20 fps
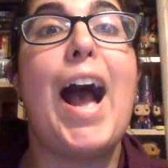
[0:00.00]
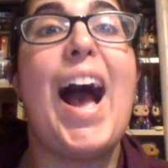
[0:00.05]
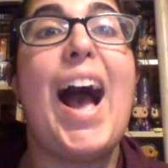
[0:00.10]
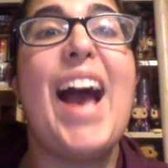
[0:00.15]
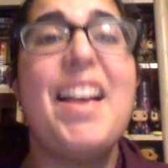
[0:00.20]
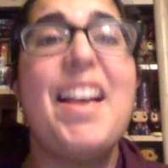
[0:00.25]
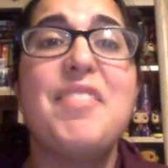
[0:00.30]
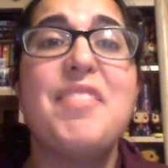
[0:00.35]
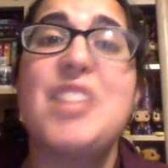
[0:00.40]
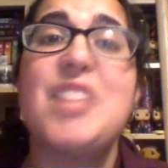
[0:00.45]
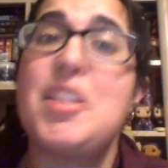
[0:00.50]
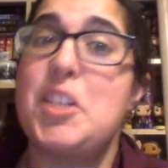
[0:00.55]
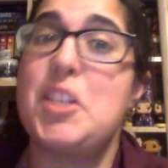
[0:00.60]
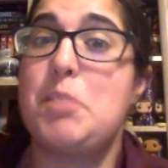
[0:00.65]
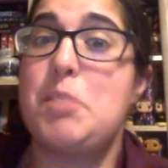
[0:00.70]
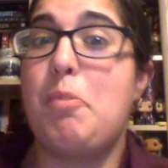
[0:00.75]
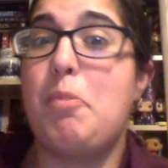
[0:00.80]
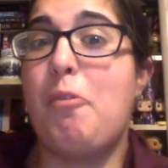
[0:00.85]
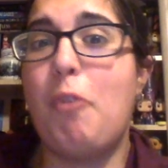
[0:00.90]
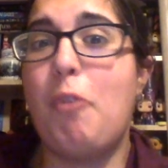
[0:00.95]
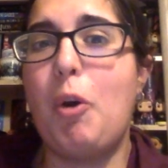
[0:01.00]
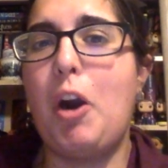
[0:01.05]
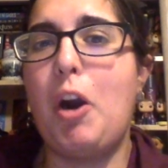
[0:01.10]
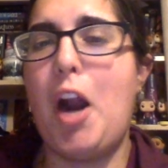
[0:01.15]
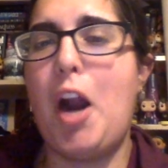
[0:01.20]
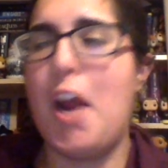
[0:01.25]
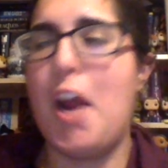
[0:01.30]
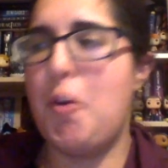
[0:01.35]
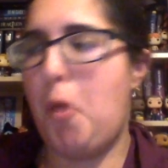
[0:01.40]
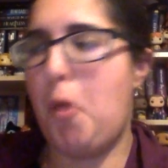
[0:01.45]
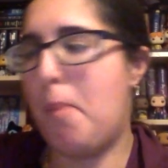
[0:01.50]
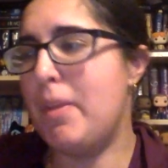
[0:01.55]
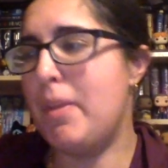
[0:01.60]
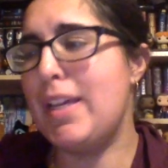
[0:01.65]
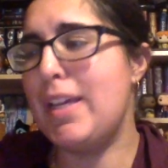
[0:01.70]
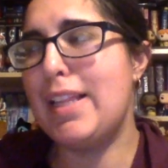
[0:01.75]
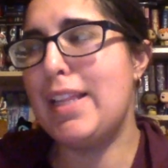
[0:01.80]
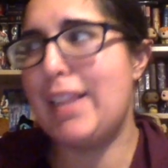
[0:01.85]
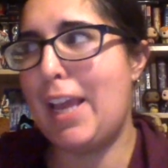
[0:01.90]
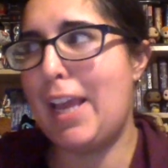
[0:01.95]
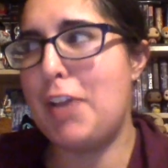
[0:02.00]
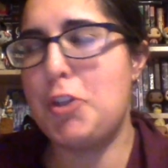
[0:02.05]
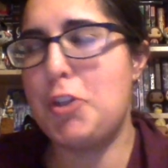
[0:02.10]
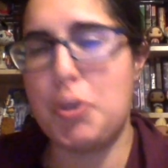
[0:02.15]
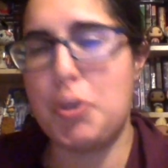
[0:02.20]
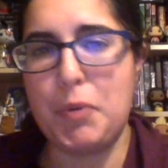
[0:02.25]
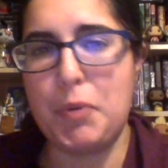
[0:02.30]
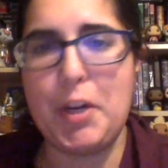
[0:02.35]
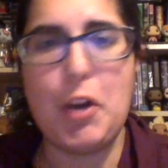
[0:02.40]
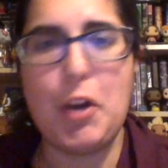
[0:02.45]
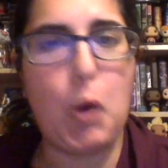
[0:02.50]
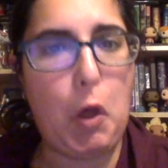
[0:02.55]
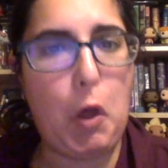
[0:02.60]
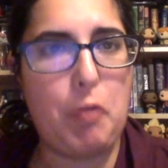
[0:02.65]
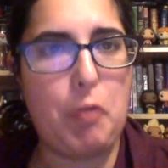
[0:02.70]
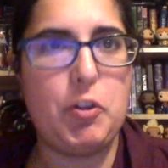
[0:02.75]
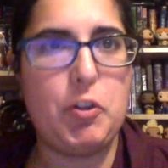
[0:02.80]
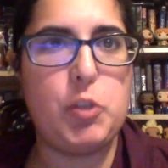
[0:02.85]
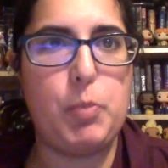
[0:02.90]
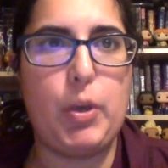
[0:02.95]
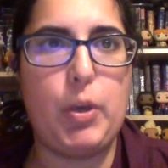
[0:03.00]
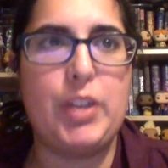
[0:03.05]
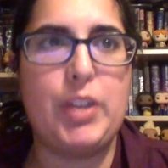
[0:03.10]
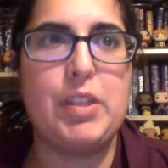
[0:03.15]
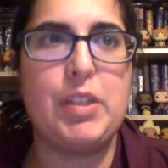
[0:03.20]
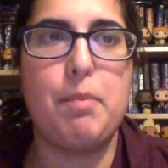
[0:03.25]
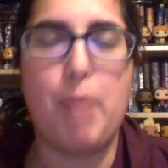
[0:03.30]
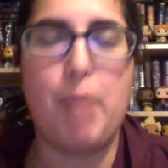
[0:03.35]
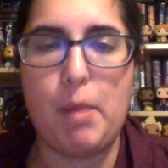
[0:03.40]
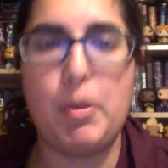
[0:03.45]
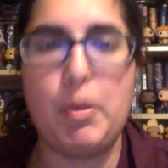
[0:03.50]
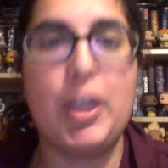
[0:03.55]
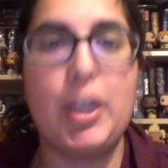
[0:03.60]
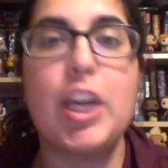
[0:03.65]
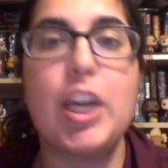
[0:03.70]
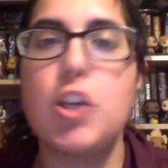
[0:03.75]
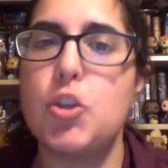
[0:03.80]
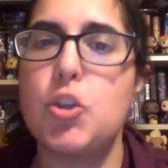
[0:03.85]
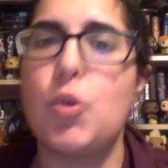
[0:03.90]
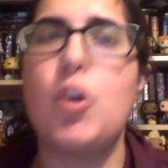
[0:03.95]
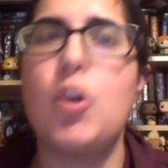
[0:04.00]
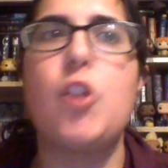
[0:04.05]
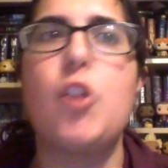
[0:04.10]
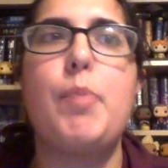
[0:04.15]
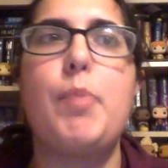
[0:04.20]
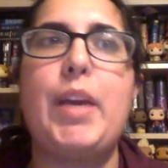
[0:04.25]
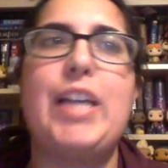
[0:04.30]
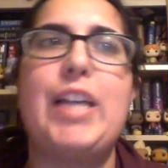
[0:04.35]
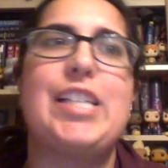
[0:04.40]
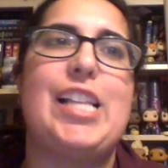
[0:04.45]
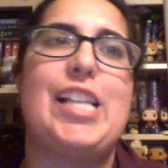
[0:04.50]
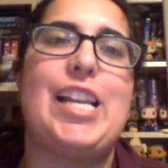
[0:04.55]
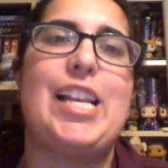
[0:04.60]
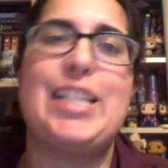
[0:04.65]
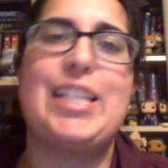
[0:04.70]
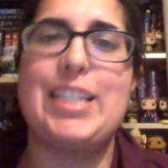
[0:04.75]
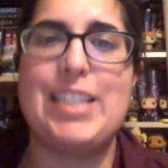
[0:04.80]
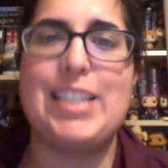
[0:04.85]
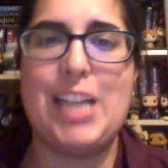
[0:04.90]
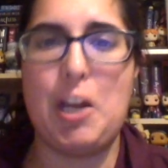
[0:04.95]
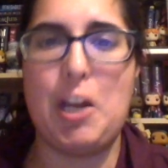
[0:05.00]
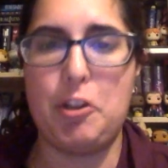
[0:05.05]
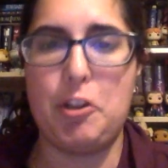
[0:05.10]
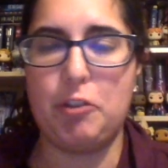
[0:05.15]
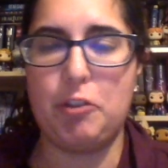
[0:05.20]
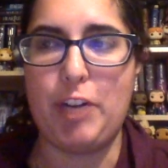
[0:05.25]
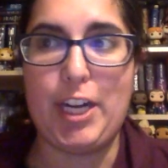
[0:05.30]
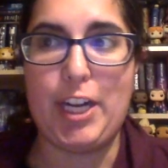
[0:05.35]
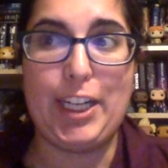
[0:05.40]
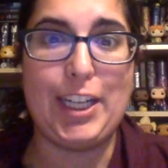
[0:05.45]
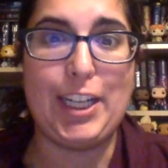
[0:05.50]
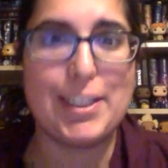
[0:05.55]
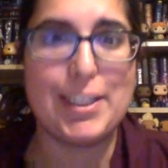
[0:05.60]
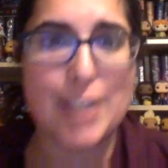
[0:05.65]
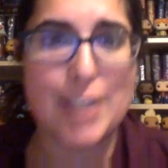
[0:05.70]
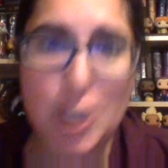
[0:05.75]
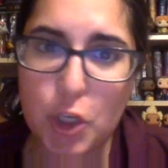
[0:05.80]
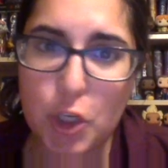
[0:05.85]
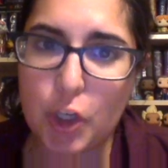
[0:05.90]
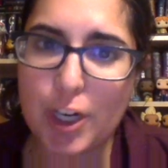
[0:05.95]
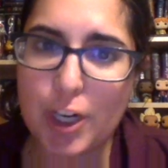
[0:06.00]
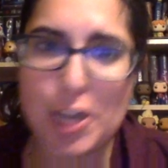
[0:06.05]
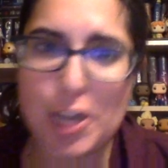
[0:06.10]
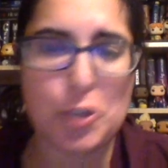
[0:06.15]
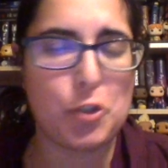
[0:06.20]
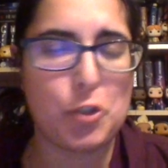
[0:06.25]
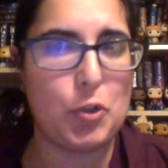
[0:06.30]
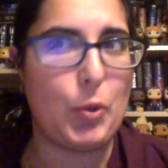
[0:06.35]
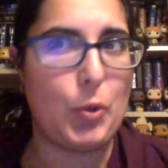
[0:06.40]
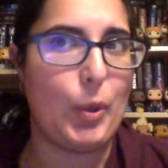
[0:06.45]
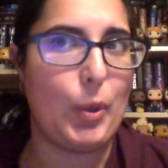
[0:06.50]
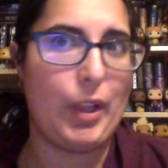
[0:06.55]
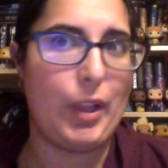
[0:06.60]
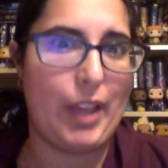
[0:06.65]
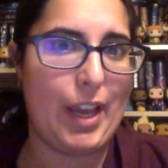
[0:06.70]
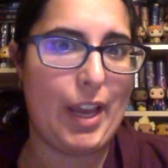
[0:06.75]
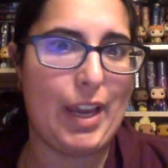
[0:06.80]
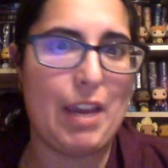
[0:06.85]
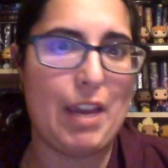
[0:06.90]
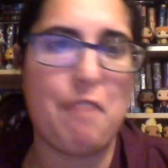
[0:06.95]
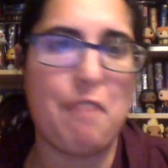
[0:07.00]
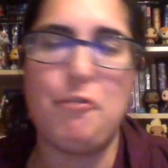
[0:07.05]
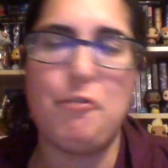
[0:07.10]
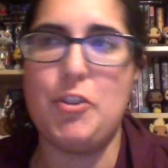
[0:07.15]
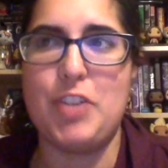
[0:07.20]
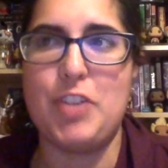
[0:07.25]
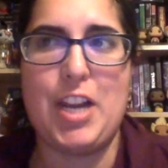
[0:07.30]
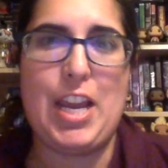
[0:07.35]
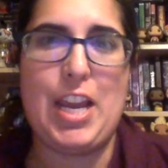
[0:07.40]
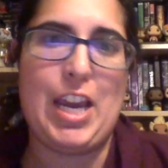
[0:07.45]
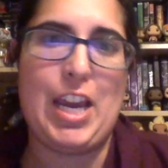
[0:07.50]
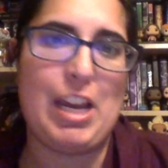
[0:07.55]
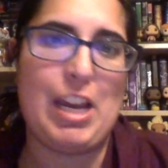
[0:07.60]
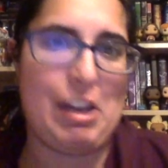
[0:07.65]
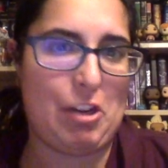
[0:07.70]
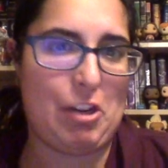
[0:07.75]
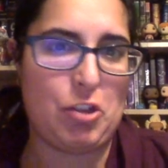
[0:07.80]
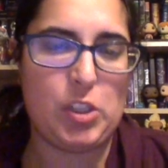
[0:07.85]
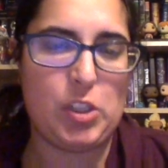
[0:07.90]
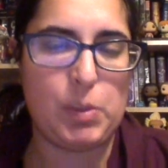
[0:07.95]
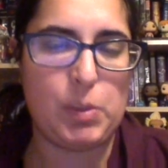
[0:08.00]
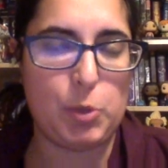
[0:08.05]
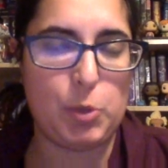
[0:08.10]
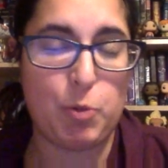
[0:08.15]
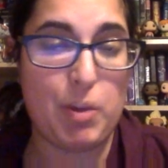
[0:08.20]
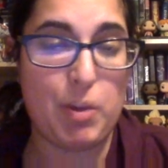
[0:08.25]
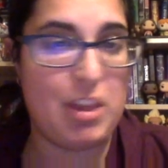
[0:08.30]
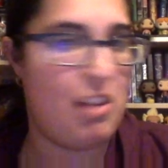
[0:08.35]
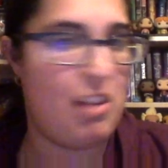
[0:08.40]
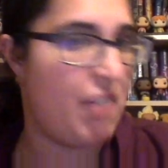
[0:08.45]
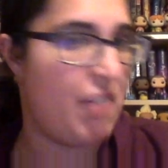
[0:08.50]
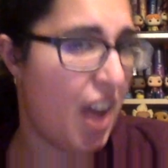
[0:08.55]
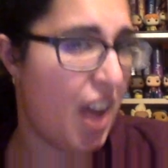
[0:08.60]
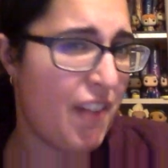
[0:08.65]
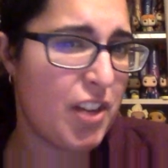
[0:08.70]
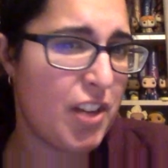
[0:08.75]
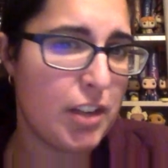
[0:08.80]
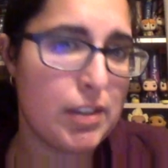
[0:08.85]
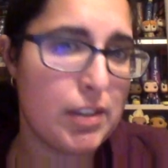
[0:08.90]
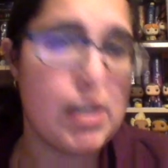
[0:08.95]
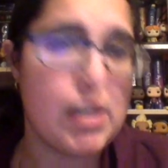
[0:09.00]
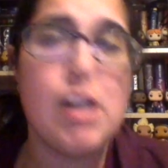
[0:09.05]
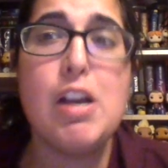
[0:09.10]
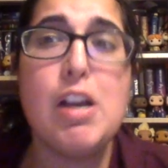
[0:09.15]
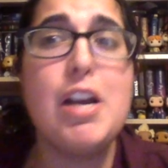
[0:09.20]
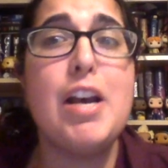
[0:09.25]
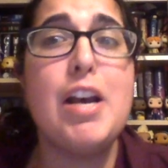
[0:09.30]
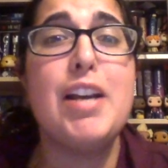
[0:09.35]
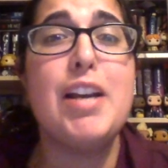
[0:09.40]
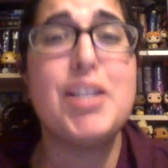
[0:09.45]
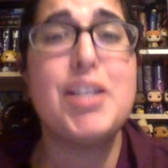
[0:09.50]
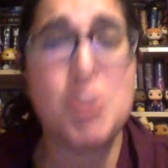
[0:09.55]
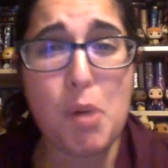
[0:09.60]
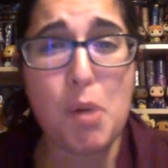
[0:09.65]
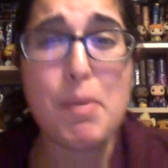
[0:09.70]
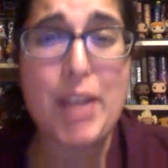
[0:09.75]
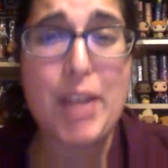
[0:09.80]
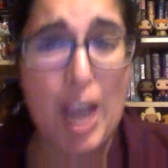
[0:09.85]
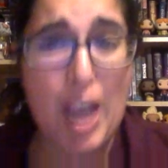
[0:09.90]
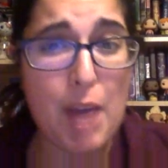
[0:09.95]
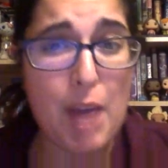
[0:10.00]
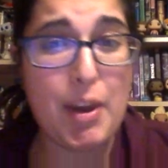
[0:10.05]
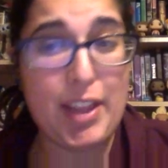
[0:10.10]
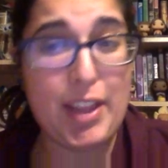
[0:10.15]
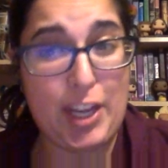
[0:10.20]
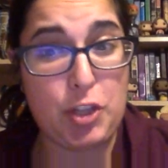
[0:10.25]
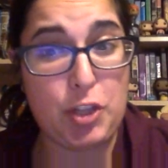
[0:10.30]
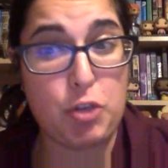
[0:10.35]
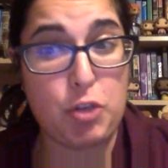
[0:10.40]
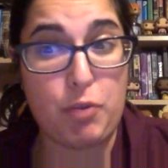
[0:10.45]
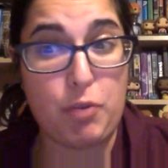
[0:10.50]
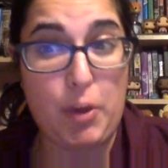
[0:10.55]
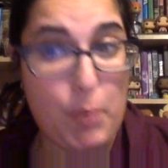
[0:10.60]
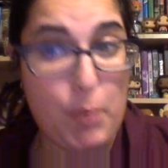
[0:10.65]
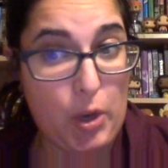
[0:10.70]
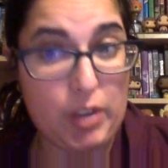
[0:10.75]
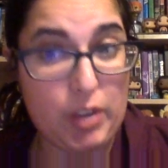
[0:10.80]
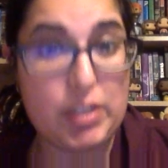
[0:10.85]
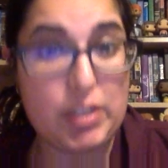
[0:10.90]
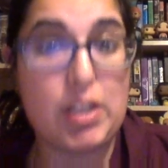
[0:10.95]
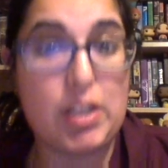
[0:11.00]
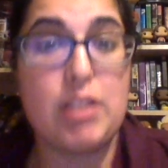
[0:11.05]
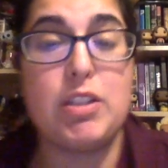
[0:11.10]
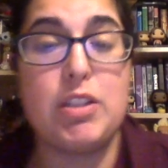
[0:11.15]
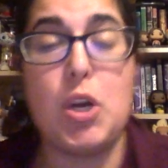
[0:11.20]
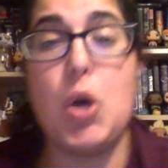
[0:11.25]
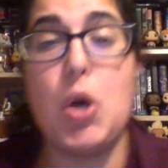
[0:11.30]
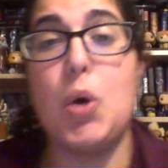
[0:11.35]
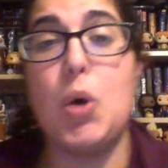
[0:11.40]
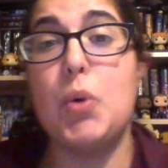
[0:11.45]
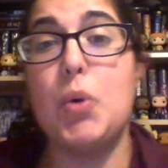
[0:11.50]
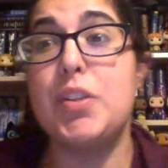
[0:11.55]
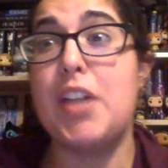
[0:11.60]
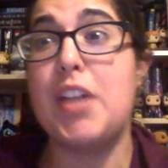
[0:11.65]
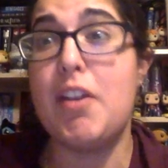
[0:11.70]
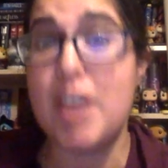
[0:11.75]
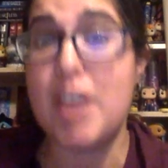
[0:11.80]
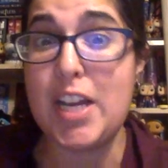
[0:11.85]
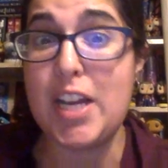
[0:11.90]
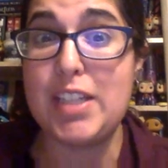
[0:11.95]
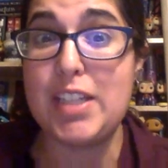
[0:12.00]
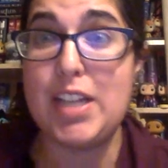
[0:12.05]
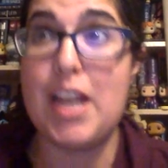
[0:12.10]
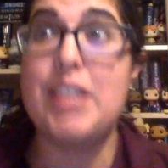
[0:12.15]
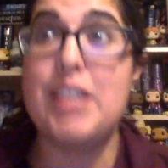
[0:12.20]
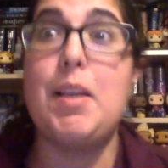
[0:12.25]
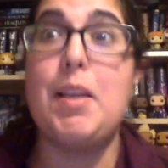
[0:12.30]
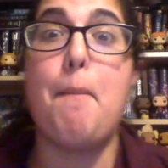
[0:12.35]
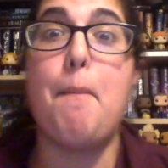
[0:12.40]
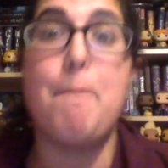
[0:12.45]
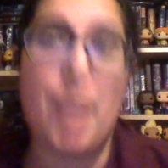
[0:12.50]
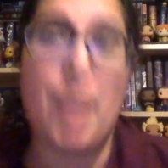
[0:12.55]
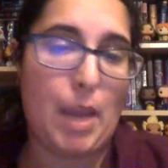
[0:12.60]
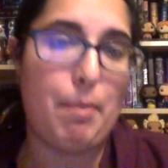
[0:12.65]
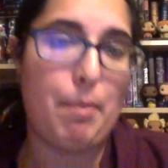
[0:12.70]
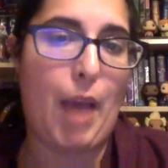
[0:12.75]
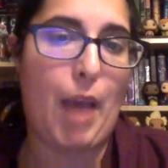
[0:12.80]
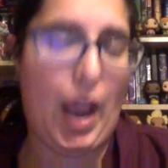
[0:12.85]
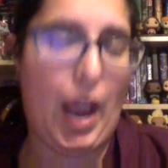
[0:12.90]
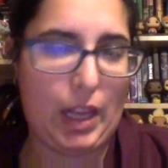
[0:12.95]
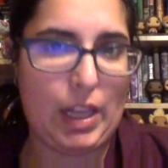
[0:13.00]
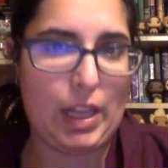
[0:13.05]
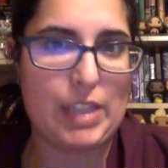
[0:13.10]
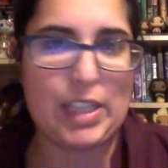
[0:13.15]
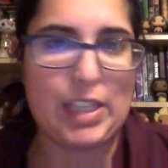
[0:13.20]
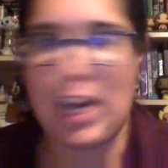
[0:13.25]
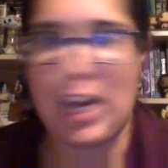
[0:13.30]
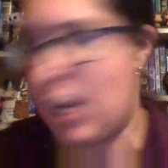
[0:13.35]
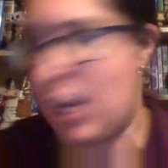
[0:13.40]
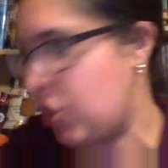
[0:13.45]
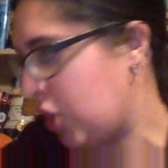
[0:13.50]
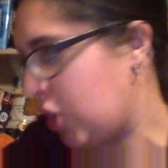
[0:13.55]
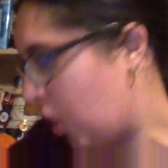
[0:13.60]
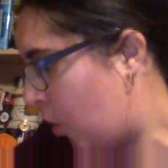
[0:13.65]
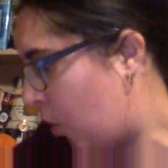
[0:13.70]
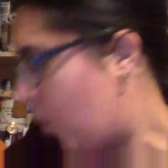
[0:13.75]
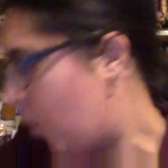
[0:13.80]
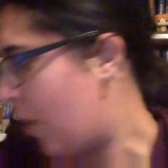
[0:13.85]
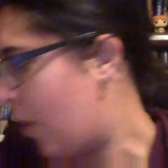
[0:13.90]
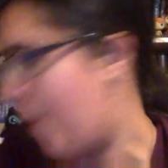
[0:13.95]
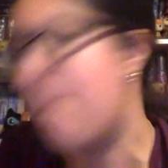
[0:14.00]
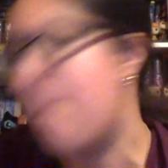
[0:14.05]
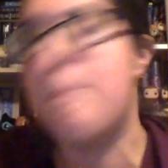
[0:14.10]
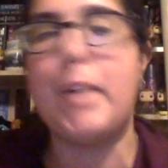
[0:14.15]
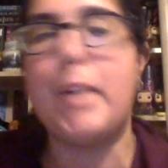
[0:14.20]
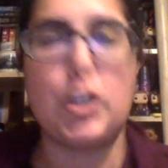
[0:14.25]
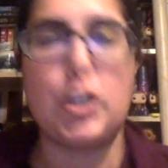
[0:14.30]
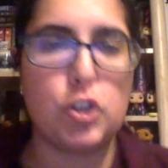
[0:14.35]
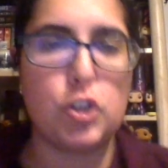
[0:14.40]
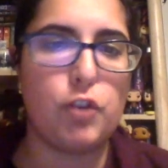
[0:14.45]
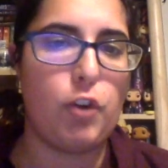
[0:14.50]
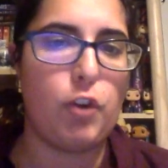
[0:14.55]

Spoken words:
I have said this before, I normally like to read authors' books in publication order because I like to see how their writing has increased, or like if there's any connections between their novels. It's normally how I like to read books. So Sarah Dessen has a big backlist, and I actually own a bunch of